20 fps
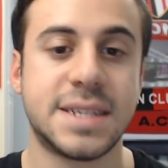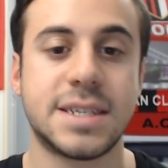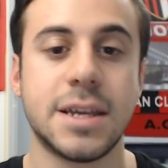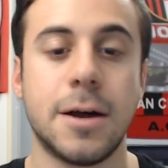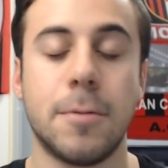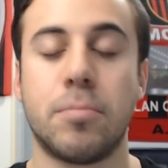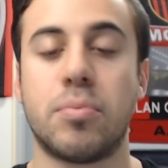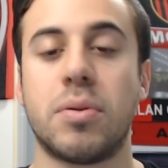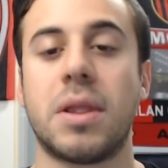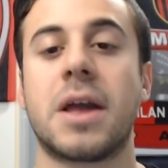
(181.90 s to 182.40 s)

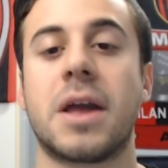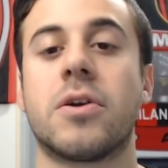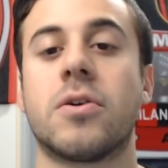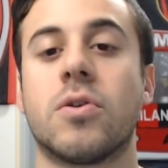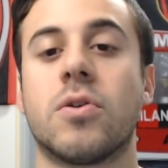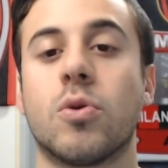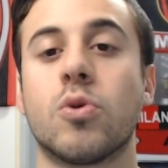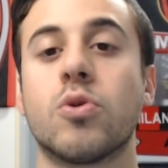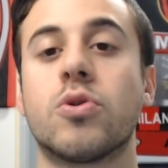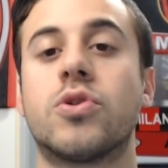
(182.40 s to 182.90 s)
a player
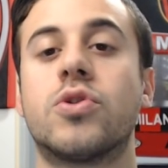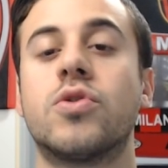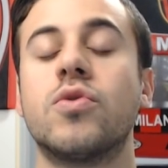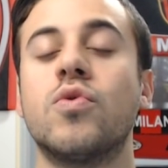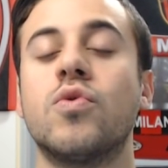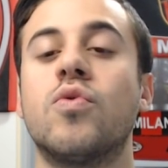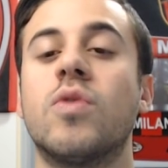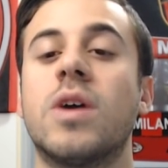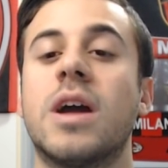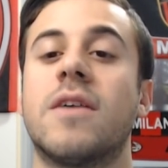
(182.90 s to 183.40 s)
or
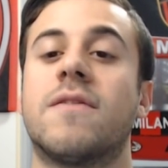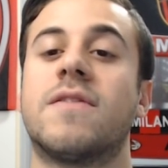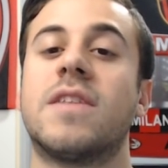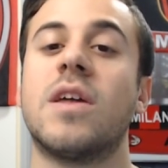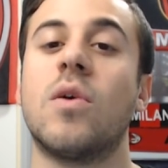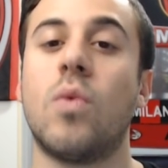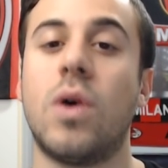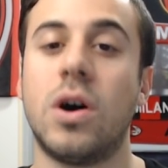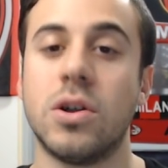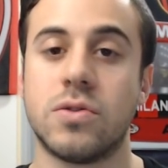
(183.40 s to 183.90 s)
two if they
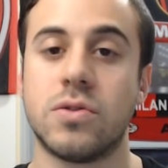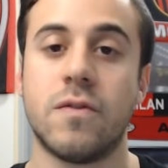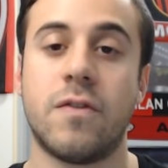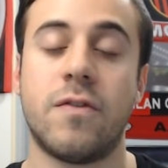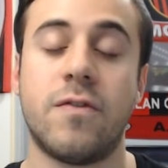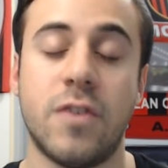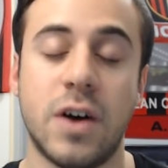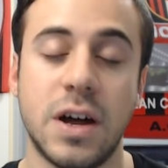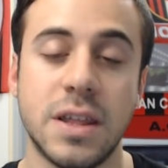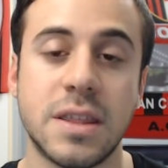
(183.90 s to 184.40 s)
want to
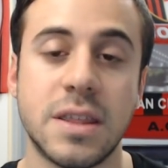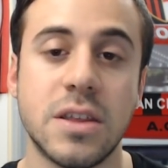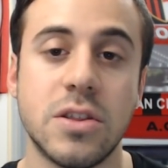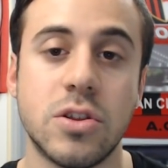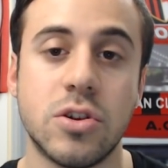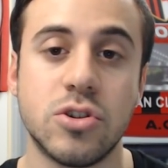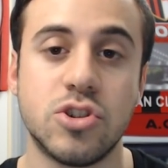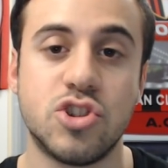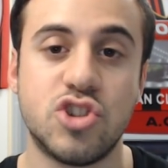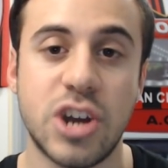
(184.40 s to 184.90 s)
fund
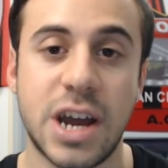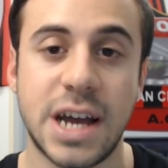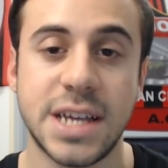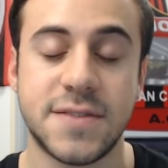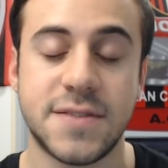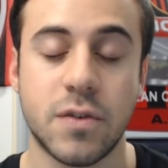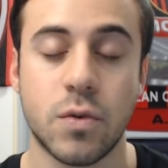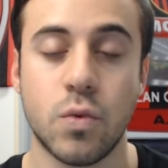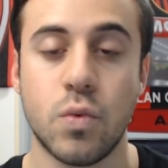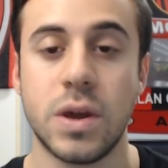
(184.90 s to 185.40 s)
their
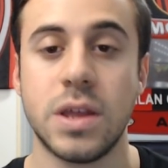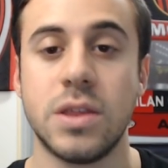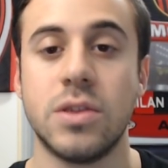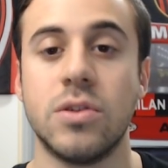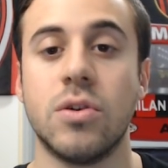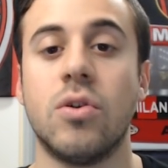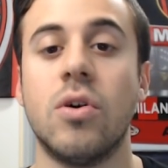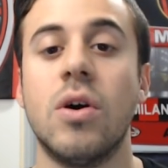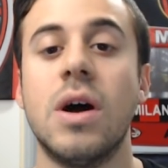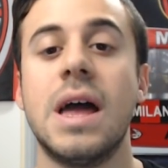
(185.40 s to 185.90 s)
transfer
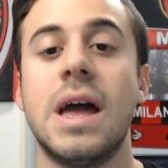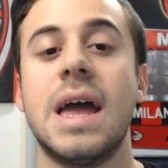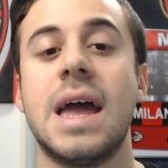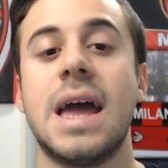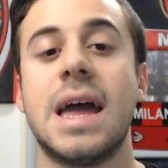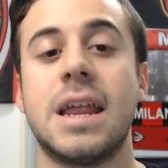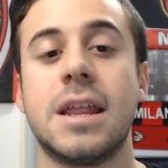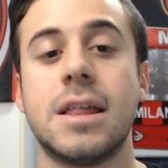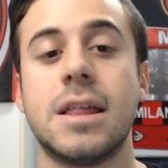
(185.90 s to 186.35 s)
window. And it